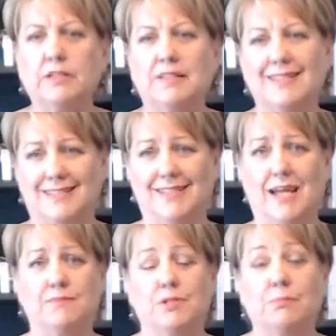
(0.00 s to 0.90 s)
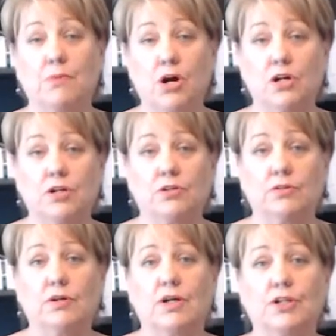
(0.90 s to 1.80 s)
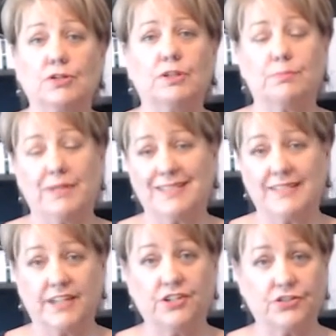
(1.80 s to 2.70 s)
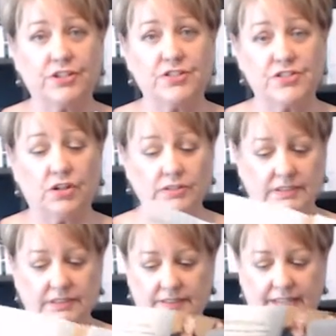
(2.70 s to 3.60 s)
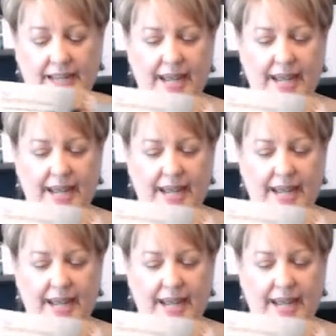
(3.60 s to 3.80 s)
This time tomorrow, you could be a senior consultant.